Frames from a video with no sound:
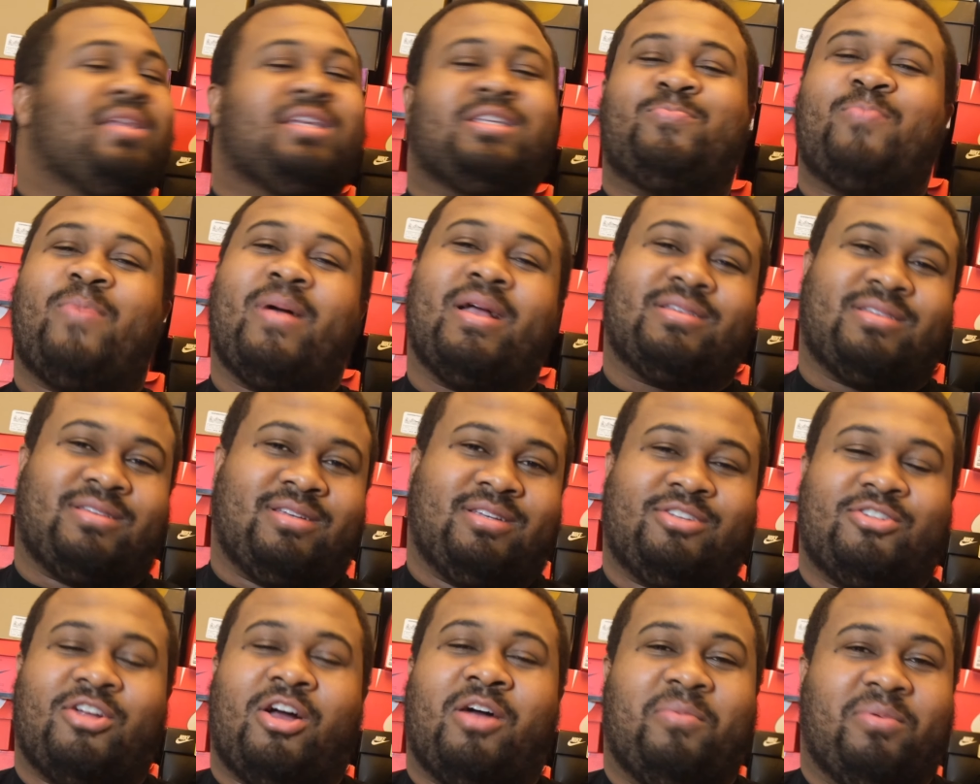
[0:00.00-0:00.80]
Especially
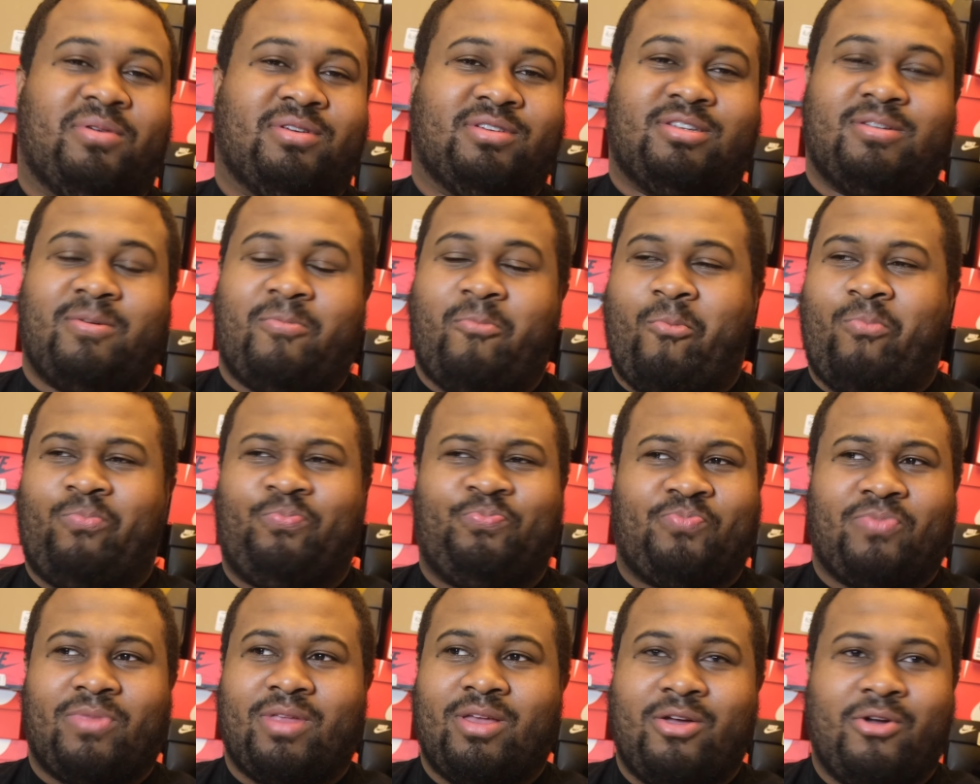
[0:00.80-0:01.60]
Starburst,
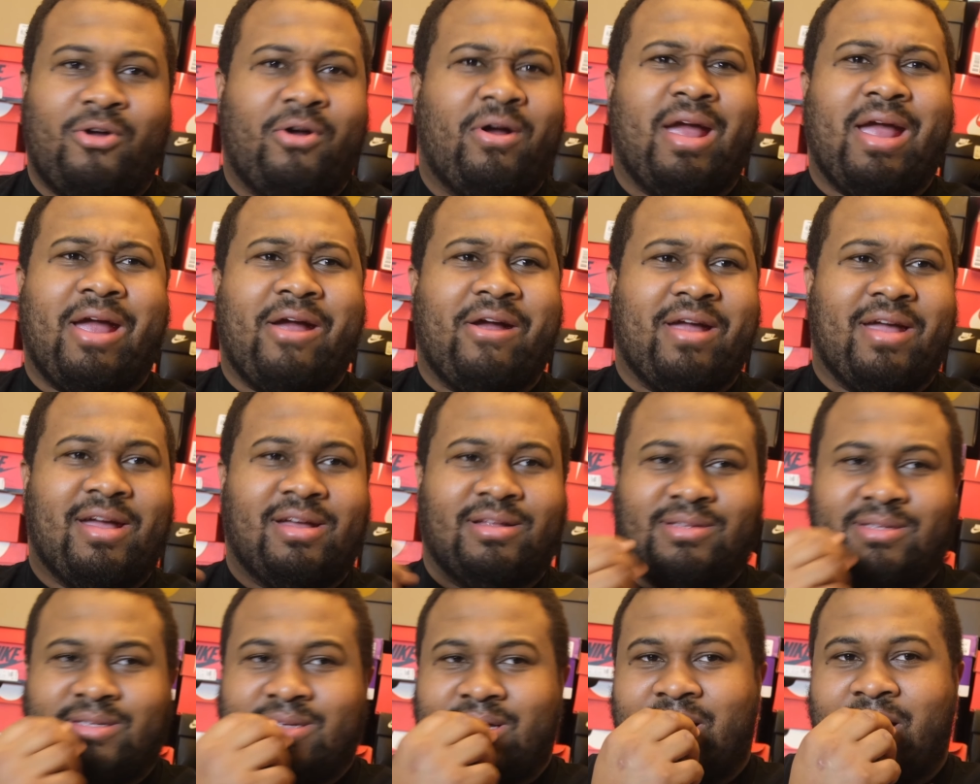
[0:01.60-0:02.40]
or
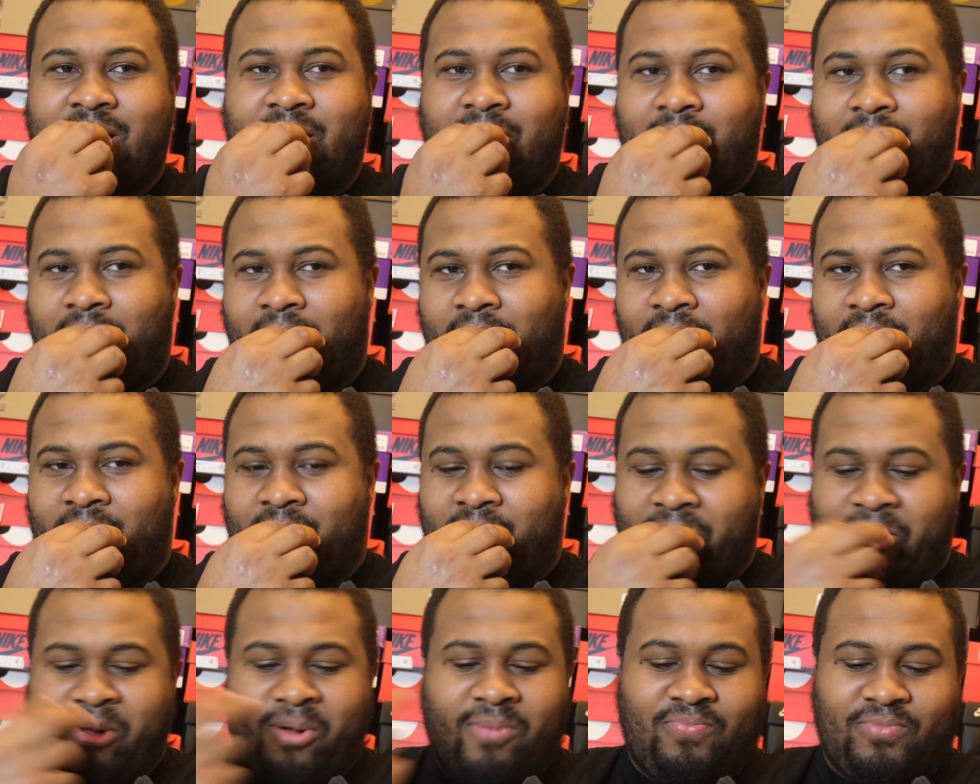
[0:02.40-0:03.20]
Airheads,
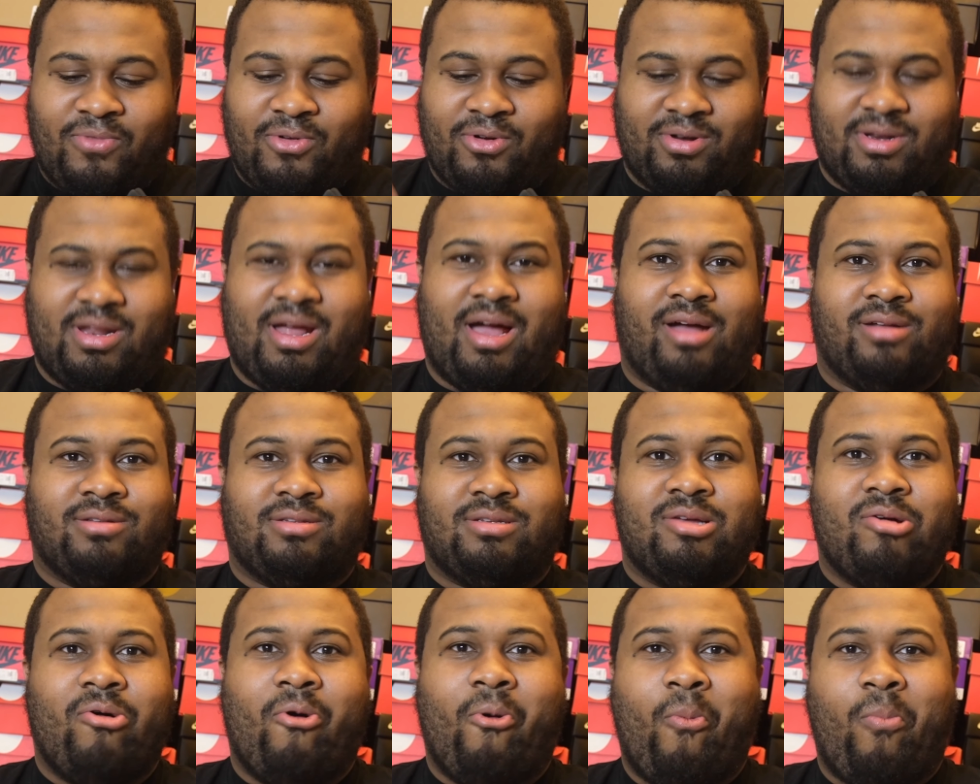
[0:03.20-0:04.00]
or
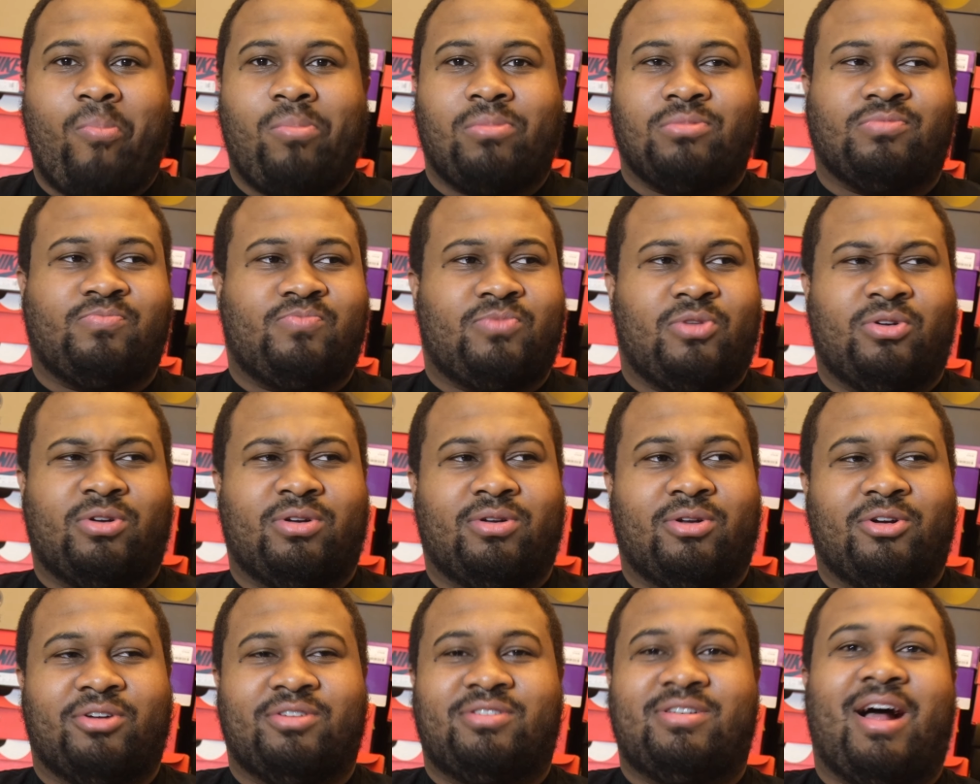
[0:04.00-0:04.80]
Dots, or,
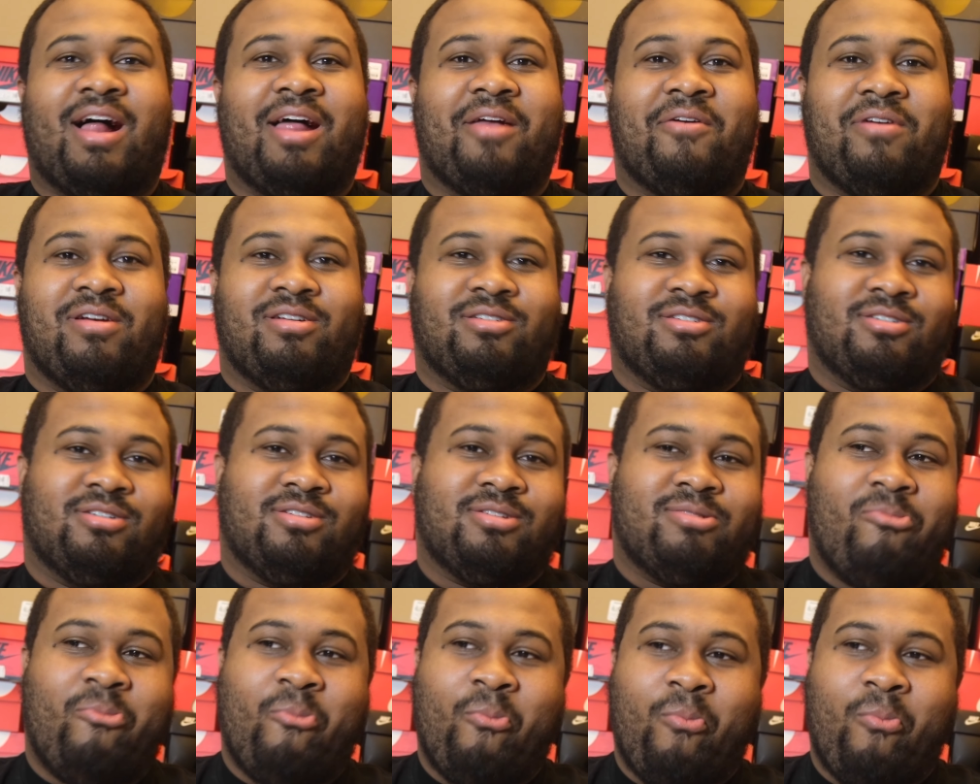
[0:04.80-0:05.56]
or Jolly Ranchers.